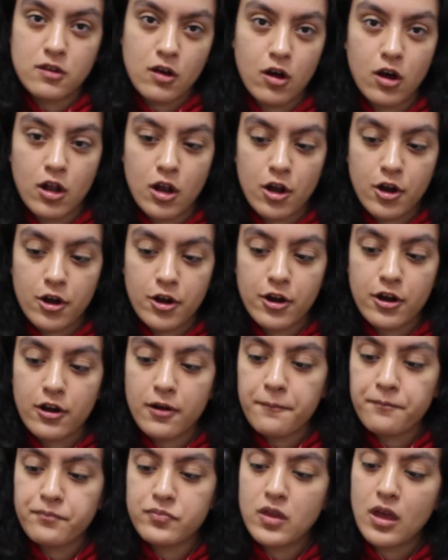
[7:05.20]

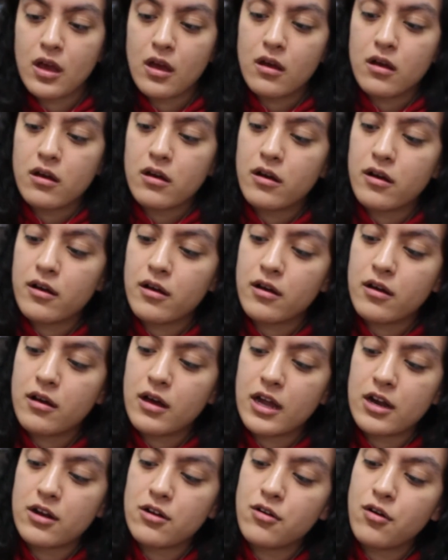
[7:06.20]
taller. Uh,
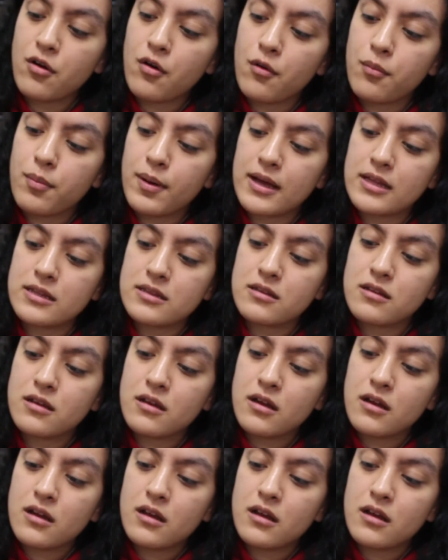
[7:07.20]
I don't know, but